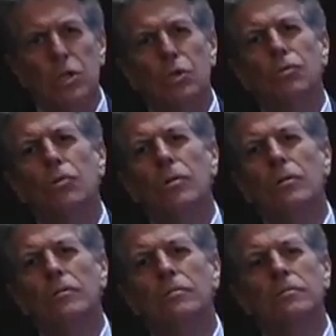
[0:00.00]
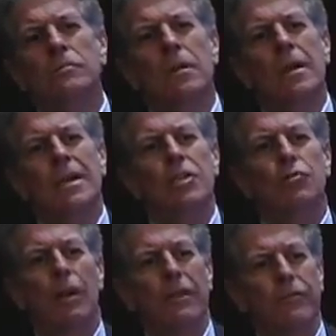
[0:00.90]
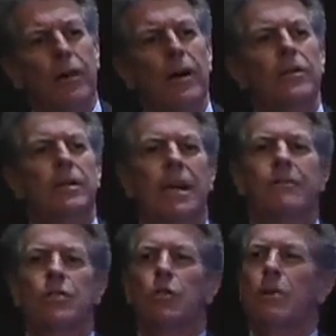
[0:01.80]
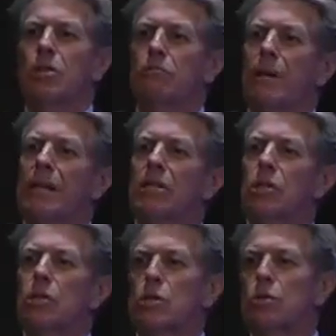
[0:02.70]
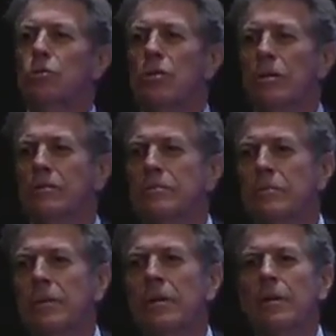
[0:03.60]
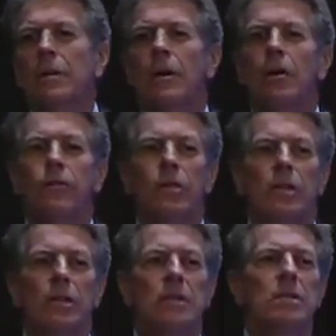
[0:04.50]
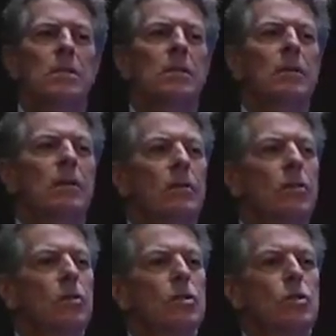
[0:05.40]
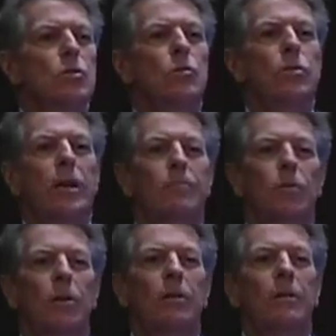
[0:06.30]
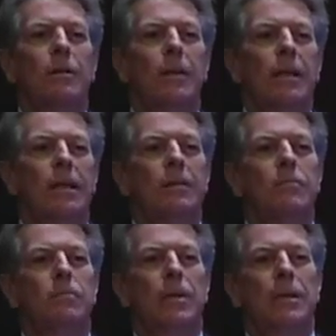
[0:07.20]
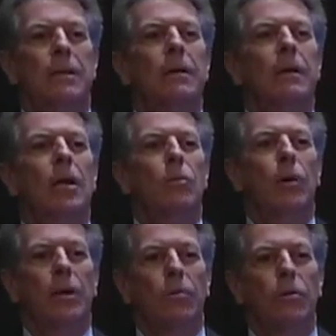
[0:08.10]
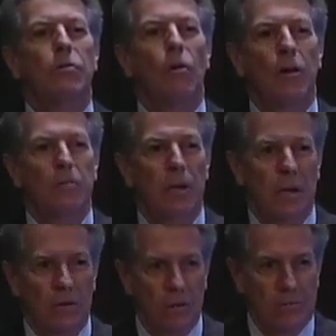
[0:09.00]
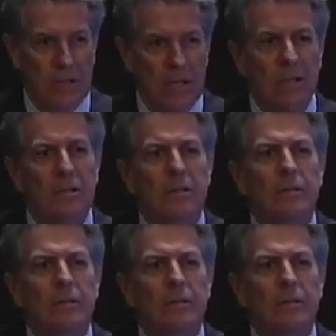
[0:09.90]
school. His grandfather gave so much money to the school over the years that the school kept on letting Peter get away with not being terminated.